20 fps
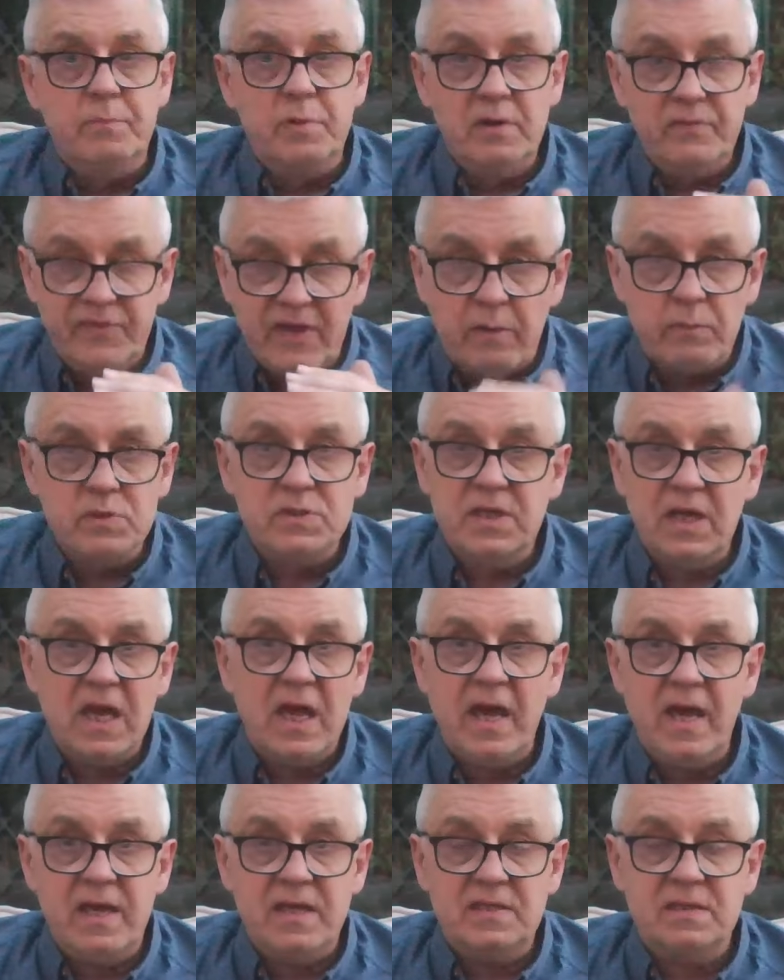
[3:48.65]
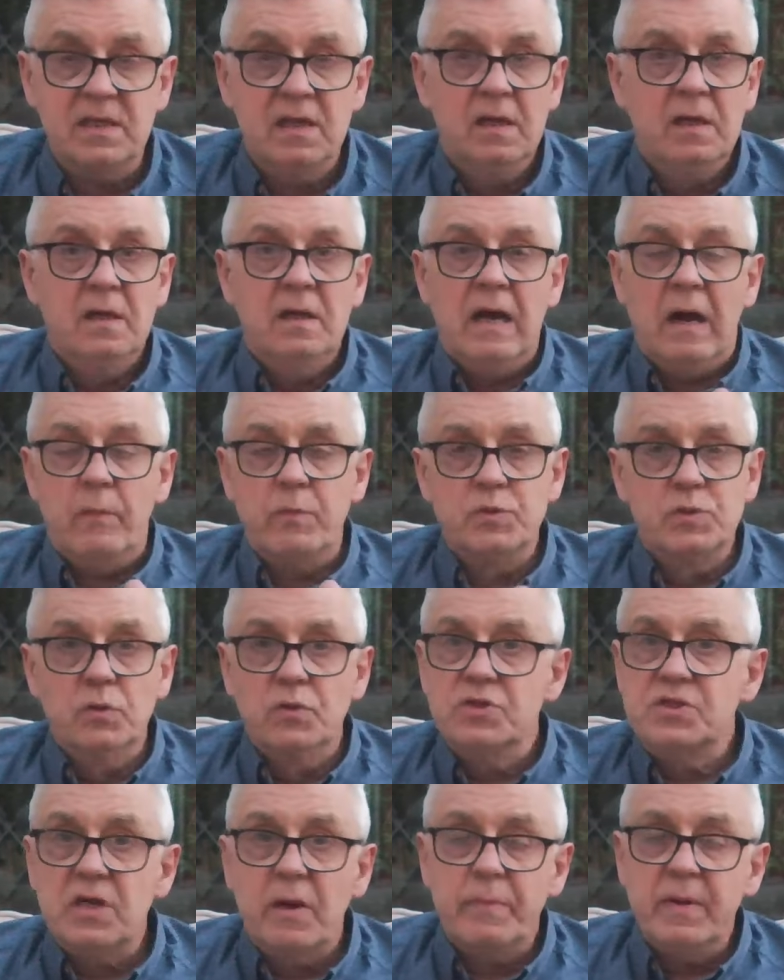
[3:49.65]
But if that was the case, I was going
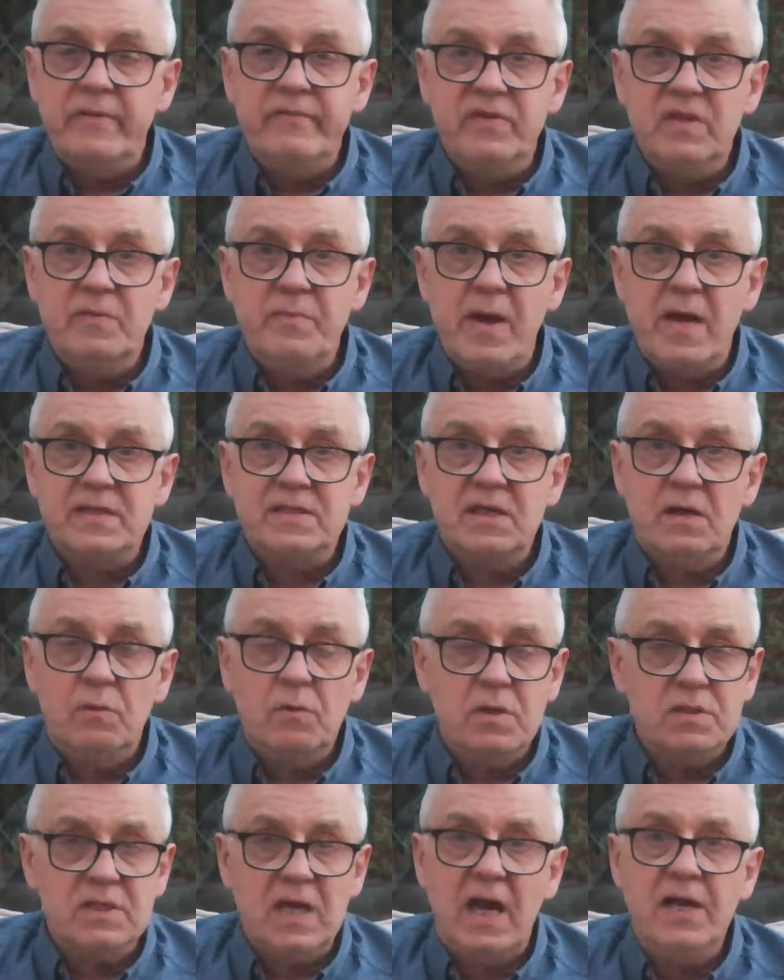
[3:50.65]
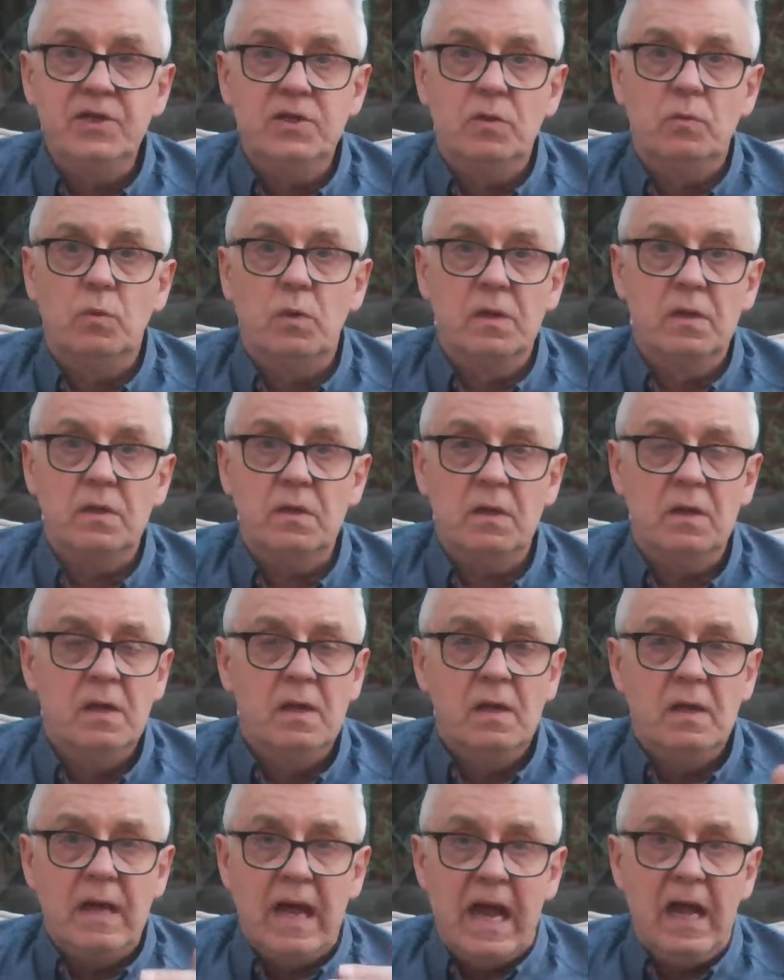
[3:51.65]
to stop giving the bets out because I don't want to
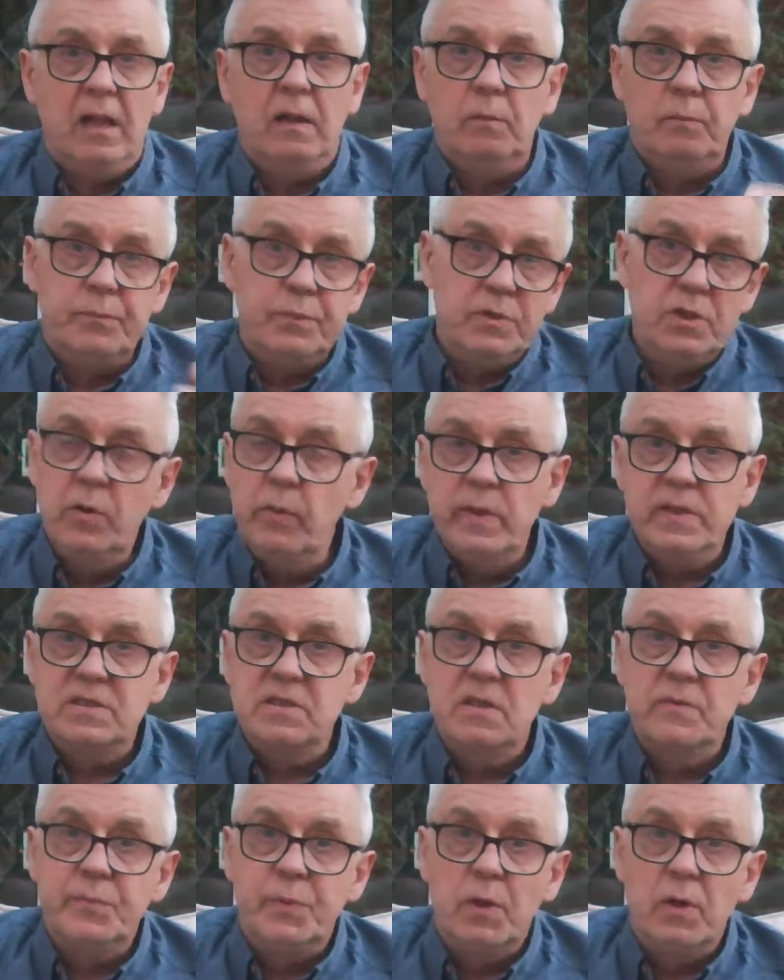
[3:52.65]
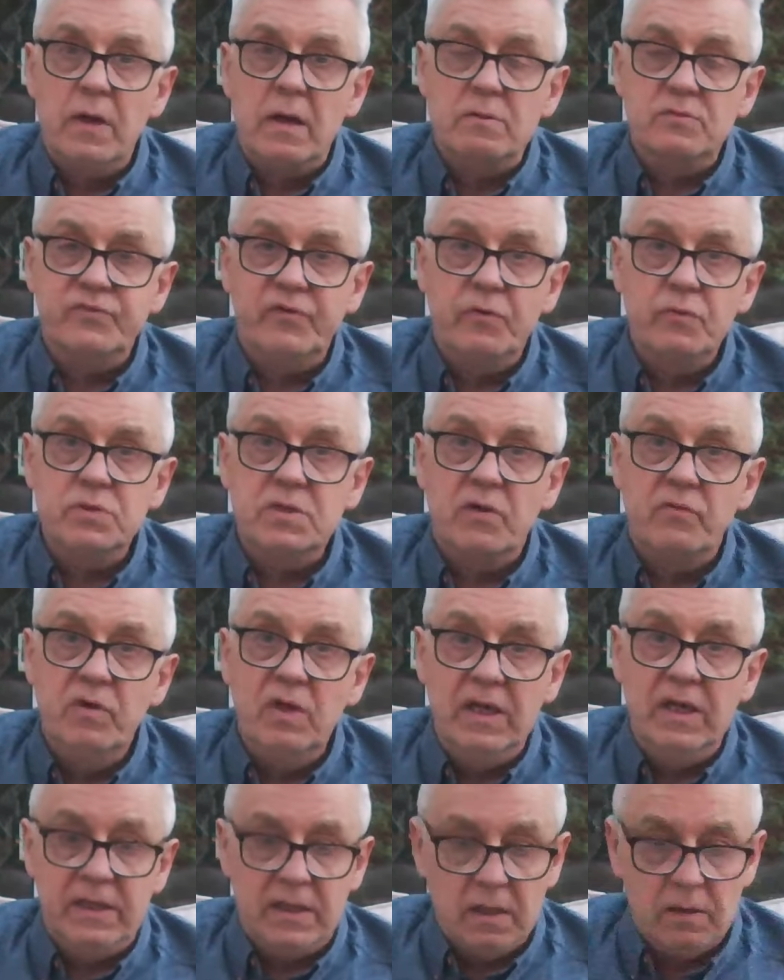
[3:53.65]
help you into the poorhouse, folks. I
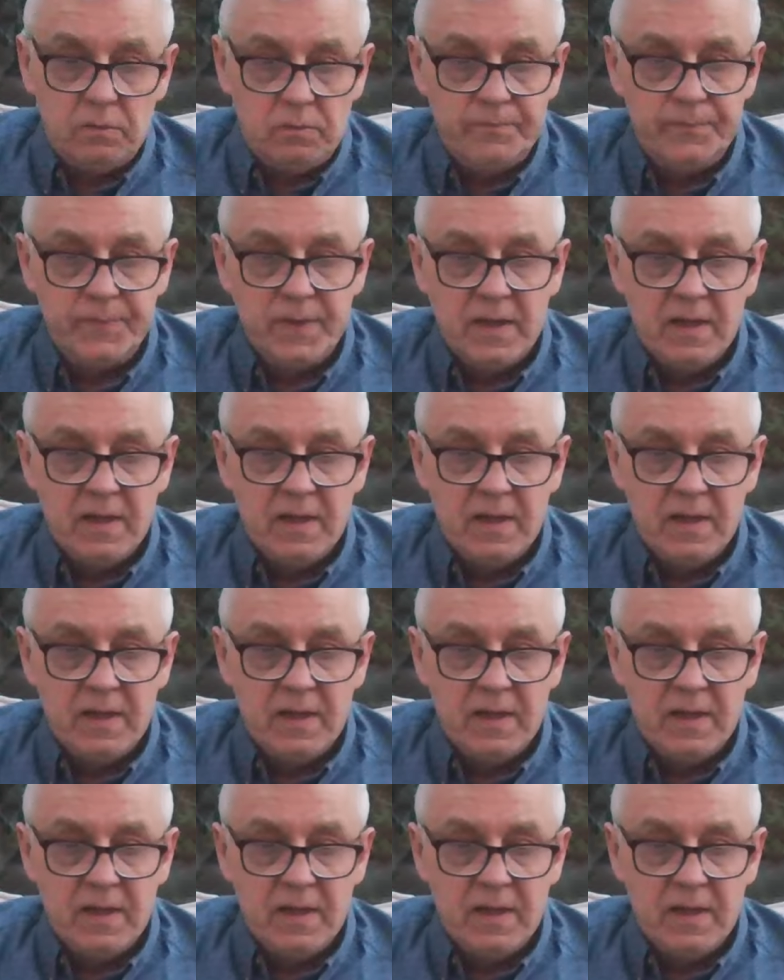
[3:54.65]
really don't.